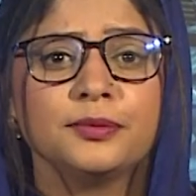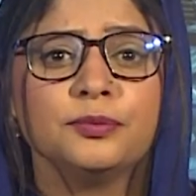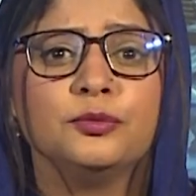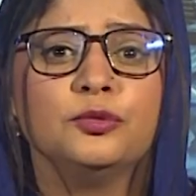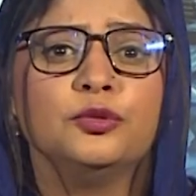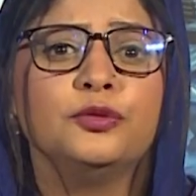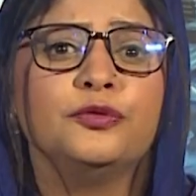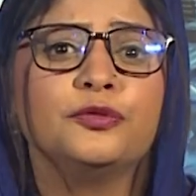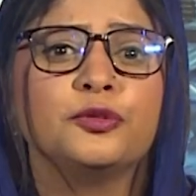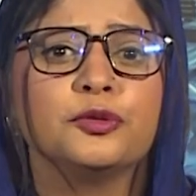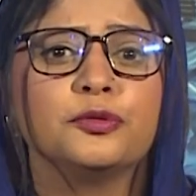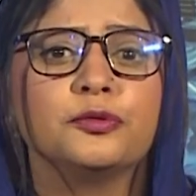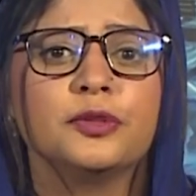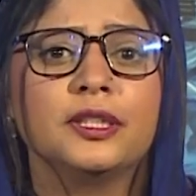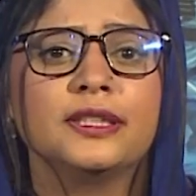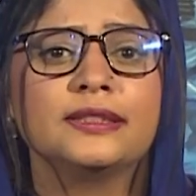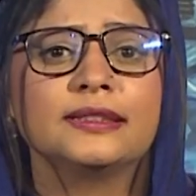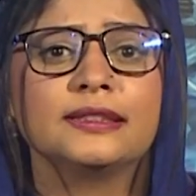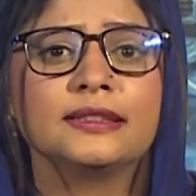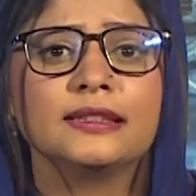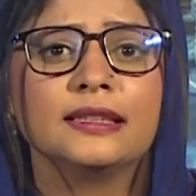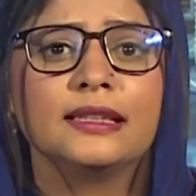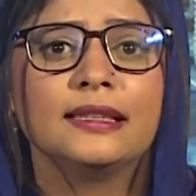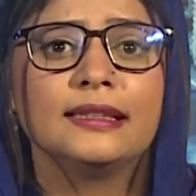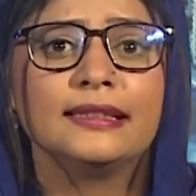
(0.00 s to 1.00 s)
move
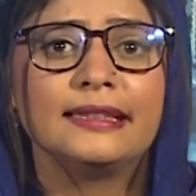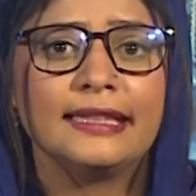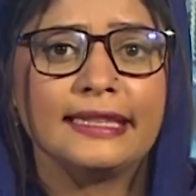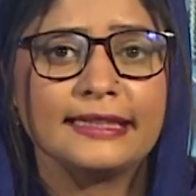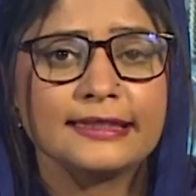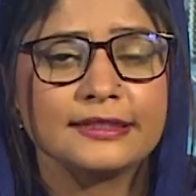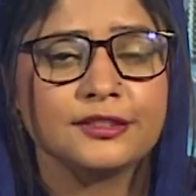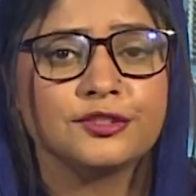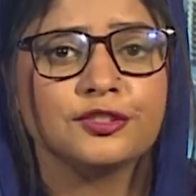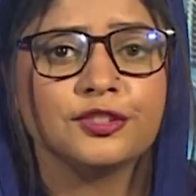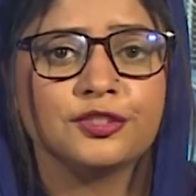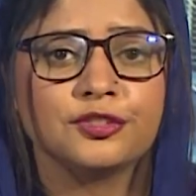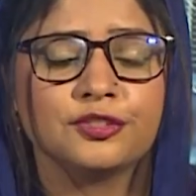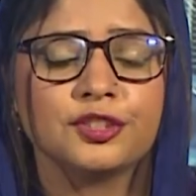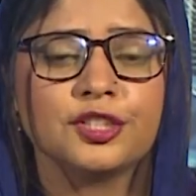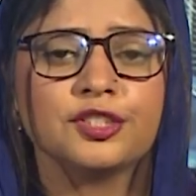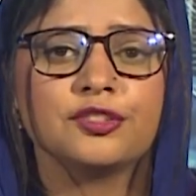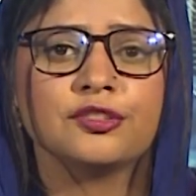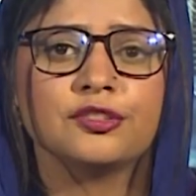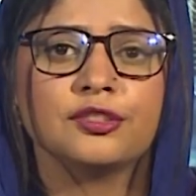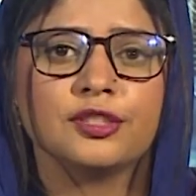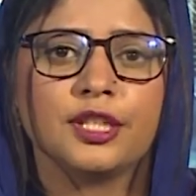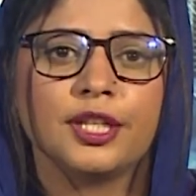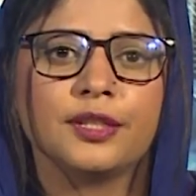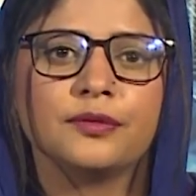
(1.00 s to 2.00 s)
towards next
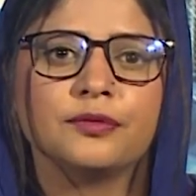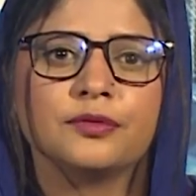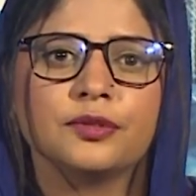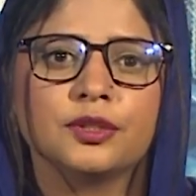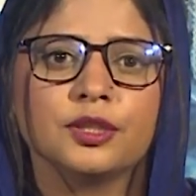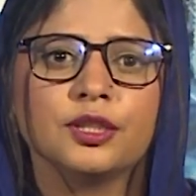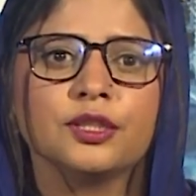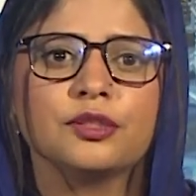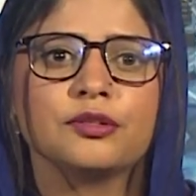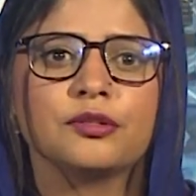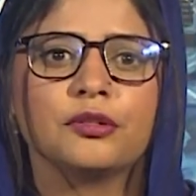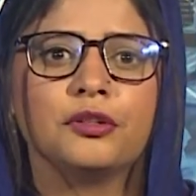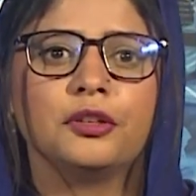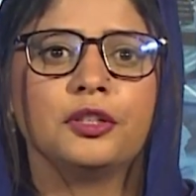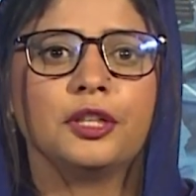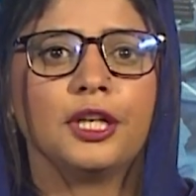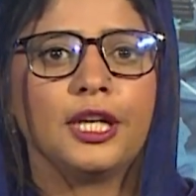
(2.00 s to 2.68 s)
generation networks or